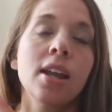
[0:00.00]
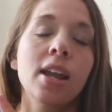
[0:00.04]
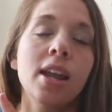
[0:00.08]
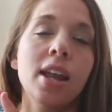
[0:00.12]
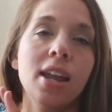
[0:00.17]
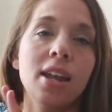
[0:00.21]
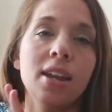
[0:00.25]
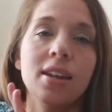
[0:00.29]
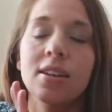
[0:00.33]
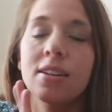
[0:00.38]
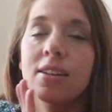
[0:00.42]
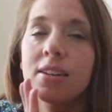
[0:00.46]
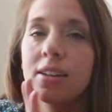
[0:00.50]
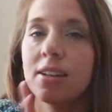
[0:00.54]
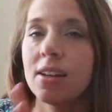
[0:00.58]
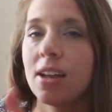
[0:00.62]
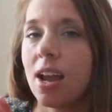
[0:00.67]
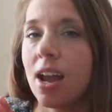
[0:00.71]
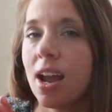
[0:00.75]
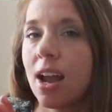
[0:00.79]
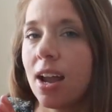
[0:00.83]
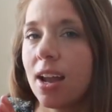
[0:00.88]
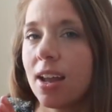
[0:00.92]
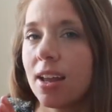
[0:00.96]
And
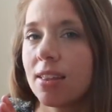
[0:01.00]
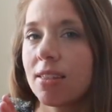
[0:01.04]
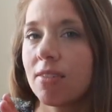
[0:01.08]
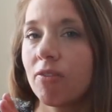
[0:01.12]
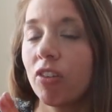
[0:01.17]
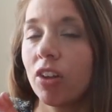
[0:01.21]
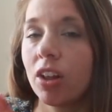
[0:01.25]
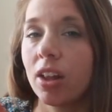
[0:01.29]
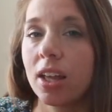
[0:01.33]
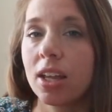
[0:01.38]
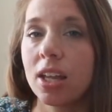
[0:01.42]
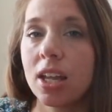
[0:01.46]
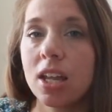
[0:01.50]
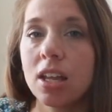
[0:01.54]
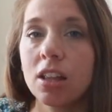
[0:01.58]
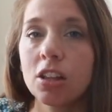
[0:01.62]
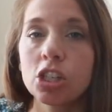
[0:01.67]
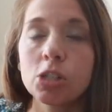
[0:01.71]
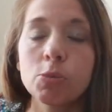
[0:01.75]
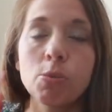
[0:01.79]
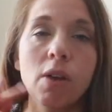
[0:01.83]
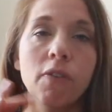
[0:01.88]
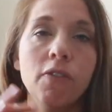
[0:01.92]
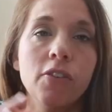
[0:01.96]
I feel like
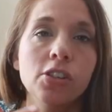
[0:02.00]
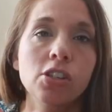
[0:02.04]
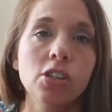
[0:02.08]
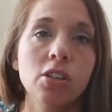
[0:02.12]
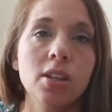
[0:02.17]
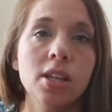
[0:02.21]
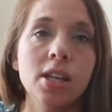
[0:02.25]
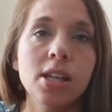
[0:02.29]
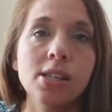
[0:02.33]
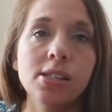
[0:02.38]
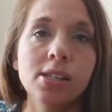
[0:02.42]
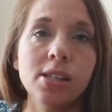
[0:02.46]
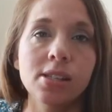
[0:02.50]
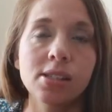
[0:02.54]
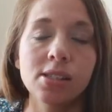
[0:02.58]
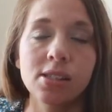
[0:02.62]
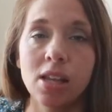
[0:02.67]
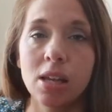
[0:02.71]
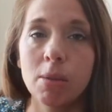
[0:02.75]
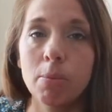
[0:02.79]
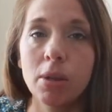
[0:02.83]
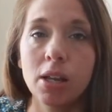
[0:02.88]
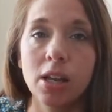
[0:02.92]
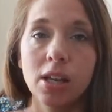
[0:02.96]
English muffins are the easiest
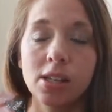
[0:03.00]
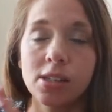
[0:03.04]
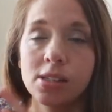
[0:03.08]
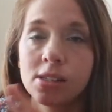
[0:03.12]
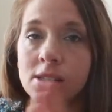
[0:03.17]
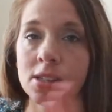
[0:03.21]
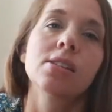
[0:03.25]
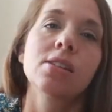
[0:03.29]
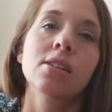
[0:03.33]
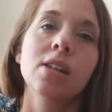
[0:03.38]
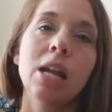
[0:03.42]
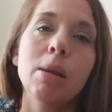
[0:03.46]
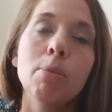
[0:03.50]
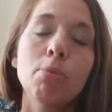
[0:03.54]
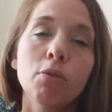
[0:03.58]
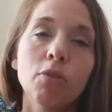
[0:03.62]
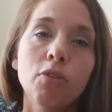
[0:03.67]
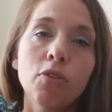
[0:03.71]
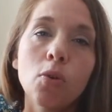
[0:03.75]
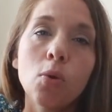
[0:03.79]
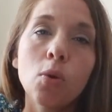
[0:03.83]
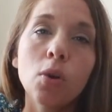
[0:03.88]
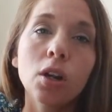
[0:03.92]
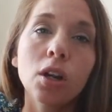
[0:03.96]
thing because the night
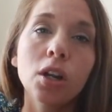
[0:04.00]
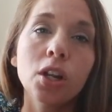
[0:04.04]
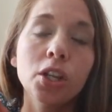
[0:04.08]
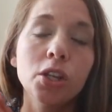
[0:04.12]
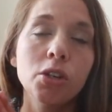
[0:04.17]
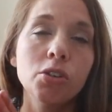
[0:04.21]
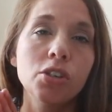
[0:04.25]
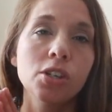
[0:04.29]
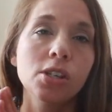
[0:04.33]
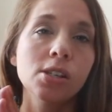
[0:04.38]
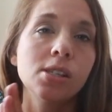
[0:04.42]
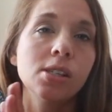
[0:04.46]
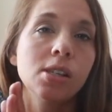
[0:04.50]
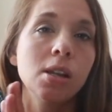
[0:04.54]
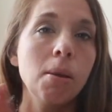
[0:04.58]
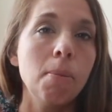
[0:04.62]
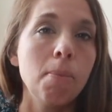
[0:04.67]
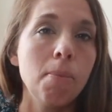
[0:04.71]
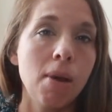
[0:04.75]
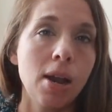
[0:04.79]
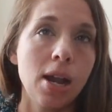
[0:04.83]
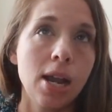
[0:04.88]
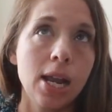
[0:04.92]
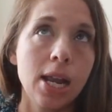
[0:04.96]
before you just
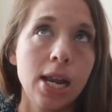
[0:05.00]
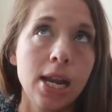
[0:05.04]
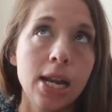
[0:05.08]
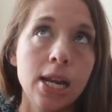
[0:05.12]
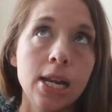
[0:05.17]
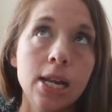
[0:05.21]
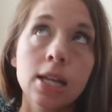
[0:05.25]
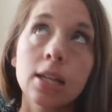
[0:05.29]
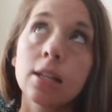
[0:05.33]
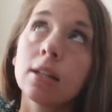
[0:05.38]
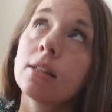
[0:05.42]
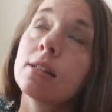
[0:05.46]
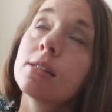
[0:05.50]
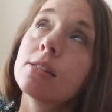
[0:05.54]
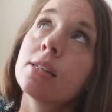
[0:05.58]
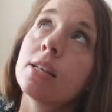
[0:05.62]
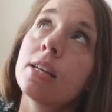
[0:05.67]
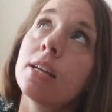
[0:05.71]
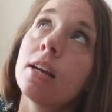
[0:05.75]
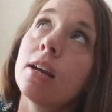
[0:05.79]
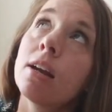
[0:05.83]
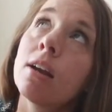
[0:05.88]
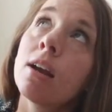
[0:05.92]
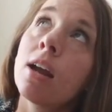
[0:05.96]
combine, let's
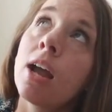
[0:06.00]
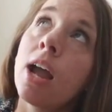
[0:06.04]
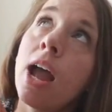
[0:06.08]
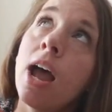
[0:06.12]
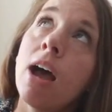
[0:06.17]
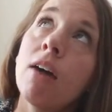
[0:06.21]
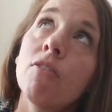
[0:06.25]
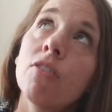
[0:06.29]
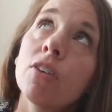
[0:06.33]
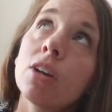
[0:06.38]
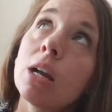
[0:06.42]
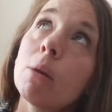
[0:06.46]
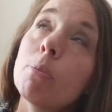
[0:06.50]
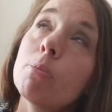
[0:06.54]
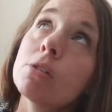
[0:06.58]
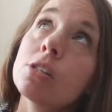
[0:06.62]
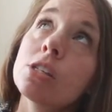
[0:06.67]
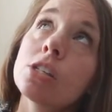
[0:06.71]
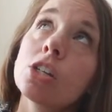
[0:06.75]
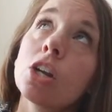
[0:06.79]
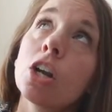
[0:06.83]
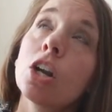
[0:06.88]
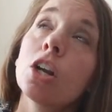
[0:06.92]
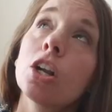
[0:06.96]
see here, half a cup of
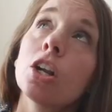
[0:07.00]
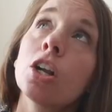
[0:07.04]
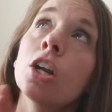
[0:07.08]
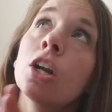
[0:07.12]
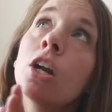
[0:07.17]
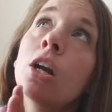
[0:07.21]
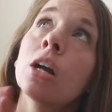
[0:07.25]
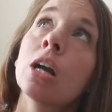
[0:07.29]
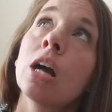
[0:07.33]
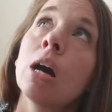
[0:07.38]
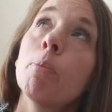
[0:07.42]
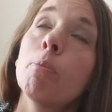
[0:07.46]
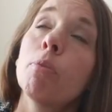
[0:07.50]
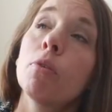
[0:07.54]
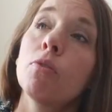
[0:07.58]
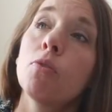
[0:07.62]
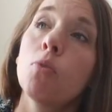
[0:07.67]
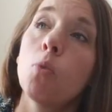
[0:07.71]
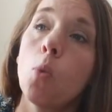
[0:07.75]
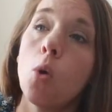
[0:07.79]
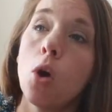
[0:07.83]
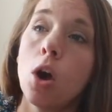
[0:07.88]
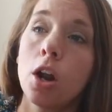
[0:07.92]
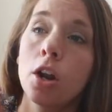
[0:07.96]
starter, a cup
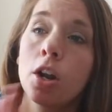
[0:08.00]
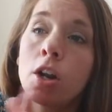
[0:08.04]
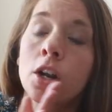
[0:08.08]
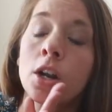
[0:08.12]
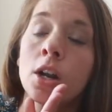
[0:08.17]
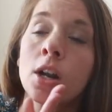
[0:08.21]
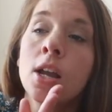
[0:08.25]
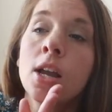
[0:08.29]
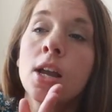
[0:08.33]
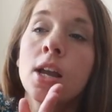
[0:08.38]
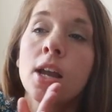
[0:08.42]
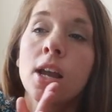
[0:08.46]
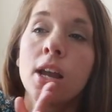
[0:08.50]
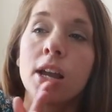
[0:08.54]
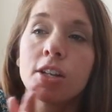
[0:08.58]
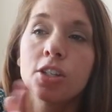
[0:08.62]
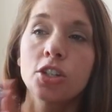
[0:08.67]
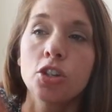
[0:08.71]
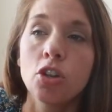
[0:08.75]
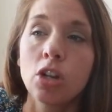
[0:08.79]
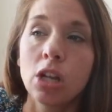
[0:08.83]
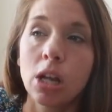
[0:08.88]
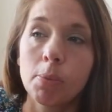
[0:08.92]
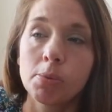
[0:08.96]
of water,
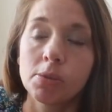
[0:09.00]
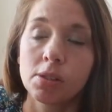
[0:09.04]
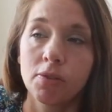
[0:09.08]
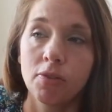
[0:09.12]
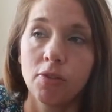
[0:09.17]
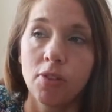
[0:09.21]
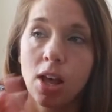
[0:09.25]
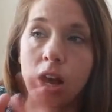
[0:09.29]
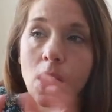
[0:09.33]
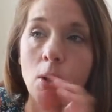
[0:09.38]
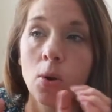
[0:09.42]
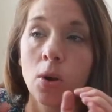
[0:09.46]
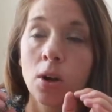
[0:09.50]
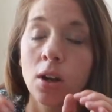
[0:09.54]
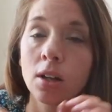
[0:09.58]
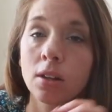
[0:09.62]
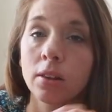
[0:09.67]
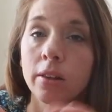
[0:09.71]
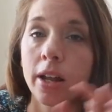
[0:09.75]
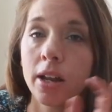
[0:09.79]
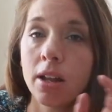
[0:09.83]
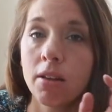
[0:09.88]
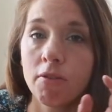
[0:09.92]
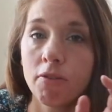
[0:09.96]
two cups of flour,
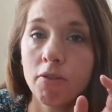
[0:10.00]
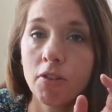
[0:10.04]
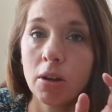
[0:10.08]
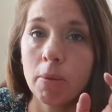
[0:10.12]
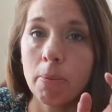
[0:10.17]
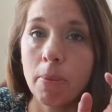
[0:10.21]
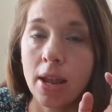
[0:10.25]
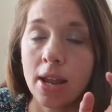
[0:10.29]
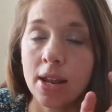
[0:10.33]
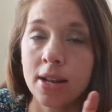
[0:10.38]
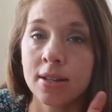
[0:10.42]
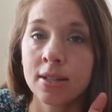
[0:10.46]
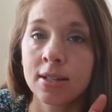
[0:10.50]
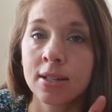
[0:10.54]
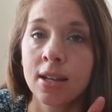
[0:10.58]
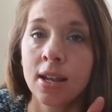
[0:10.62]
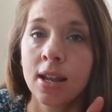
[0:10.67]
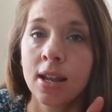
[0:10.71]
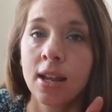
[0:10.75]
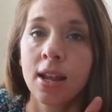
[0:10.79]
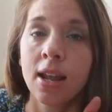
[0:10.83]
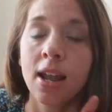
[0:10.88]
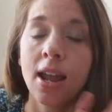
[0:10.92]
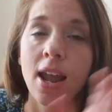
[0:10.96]
let it ferment,
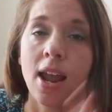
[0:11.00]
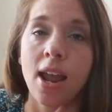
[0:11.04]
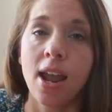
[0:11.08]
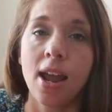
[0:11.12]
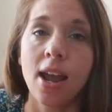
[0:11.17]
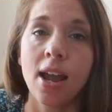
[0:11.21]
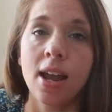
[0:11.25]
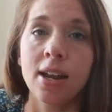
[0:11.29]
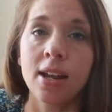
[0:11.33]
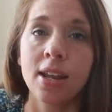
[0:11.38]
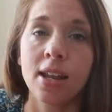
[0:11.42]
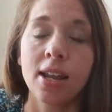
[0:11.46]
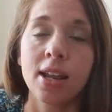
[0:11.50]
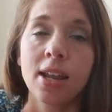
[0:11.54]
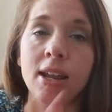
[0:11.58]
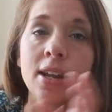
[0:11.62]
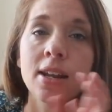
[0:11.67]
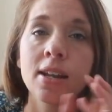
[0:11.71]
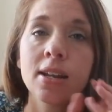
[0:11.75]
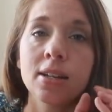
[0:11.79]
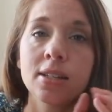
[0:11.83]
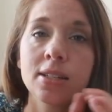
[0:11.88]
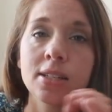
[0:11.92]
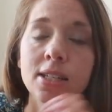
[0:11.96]
add
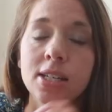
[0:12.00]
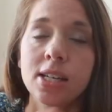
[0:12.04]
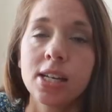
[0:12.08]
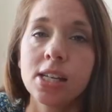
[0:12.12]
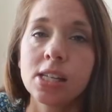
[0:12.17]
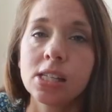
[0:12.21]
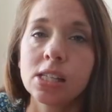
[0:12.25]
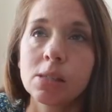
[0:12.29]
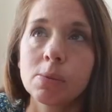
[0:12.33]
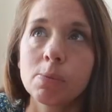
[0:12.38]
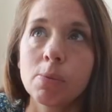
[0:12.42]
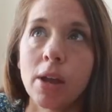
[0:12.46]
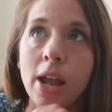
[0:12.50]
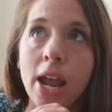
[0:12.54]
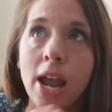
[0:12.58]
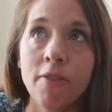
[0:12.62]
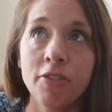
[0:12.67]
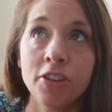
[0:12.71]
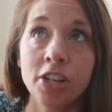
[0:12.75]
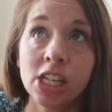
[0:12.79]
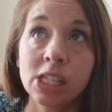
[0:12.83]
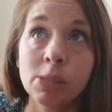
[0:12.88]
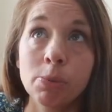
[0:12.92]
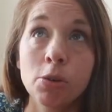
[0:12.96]
in a teaspoon, half
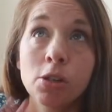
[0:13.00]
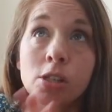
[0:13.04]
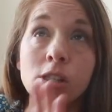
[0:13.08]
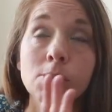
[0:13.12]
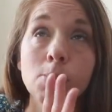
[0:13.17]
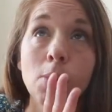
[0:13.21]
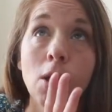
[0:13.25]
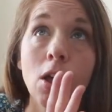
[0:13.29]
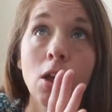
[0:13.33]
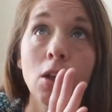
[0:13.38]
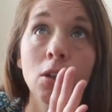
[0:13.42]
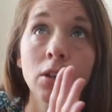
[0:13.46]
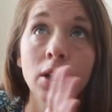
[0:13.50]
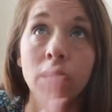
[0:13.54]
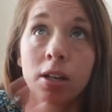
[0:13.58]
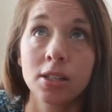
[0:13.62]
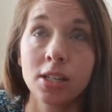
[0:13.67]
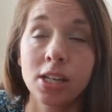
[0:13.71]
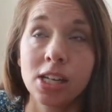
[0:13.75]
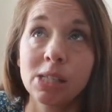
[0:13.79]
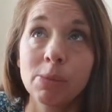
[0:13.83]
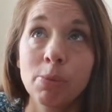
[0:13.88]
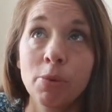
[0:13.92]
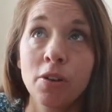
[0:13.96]
teaspoon of salt, a
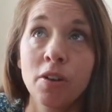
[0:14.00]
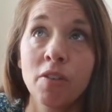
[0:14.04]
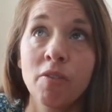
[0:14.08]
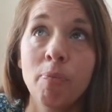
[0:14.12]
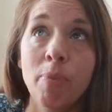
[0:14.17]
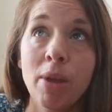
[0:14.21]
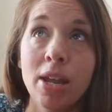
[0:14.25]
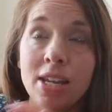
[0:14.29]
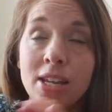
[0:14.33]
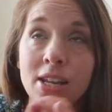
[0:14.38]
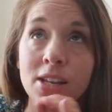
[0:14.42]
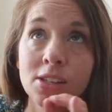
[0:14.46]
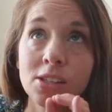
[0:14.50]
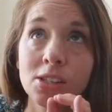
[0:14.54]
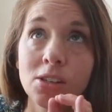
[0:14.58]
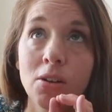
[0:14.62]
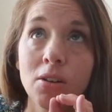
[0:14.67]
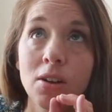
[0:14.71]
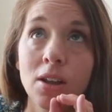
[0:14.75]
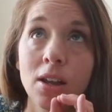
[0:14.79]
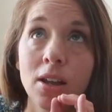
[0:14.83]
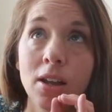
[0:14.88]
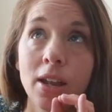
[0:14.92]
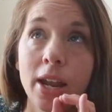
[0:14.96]
teaspoon of baking
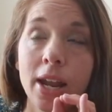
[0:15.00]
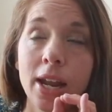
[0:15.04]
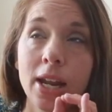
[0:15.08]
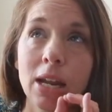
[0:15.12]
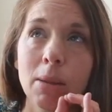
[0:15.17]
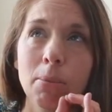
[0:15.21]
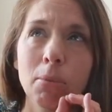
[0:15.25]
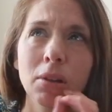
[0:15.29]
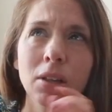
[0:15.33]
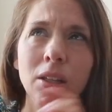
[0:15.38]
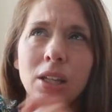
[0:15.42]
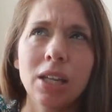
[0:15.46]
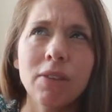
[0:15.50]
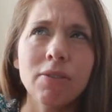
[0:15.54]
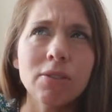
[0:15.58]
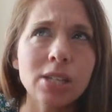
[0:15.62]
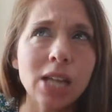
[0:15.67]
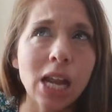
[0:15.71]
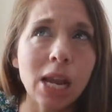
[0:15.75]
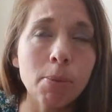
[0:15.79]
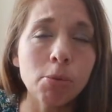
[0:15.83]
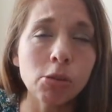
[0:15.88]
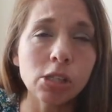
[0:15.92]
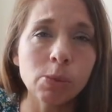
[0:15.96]
soda, and I believe a
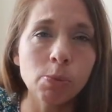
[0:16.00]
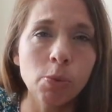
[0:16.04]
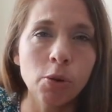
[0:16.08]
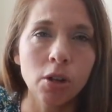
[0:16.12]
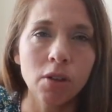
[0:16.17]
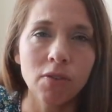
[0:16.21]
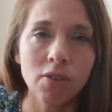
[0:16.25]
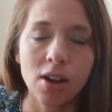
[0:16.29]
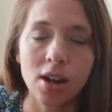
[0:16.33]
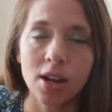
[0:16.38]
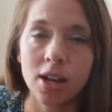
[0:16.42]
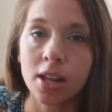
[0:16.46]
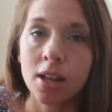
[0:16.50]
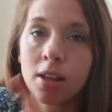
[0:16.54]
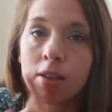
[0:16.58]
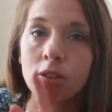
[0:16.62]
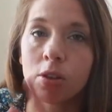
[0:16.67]
tablespoon of honey.